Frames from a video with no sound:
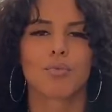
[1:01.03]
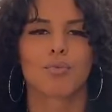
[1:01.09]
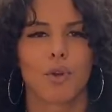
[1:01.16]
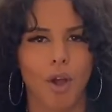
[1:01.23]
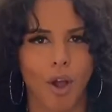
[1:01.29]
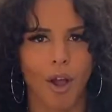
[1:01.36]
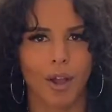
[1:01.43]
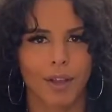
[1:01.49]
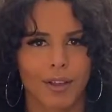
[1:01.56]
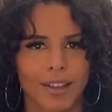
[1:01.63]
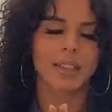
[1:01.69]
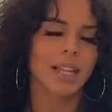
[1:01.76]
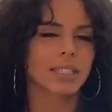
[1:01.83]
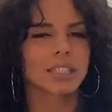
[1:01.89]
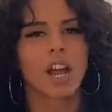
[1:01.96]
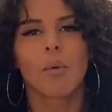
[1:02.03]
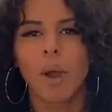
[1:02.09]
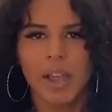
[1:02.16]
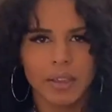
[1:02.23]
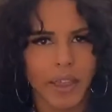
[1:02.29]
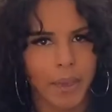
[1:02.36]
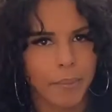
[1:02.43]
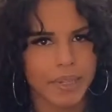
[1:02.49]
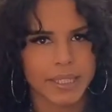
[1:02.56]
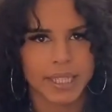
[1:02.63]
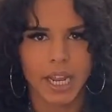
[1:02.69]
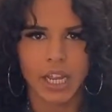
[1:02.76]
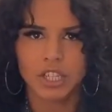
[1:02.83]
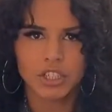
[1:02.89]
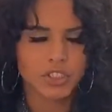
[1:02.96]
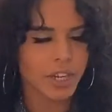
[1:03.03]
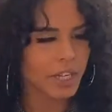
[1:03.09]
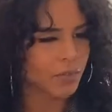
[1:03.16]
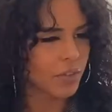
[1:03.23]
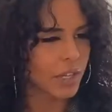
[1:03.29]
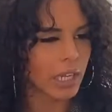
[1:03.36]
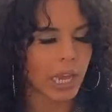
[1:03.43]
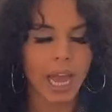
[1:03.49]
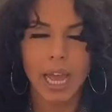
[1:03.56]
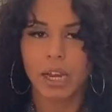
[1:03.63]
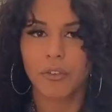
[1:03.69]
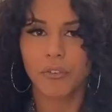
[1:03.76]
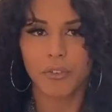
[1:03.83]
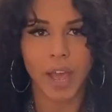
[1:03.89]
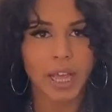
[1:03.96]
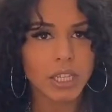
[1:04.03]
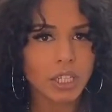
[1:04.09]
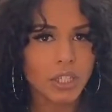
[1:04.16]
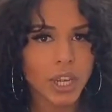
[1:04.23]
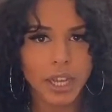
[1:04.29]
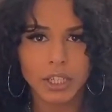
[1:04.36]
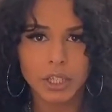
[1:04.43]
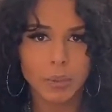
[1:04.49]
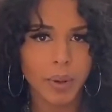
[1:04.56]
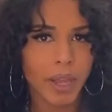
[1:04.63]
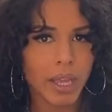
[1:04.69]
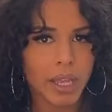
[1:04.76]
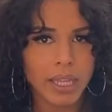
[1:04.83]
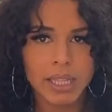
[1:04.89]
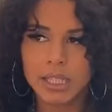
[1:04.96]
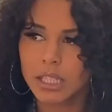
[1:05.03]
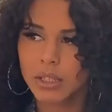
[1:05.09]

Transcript: wrong. That's not why you came here today. You're trying to figure out how to fast track your way into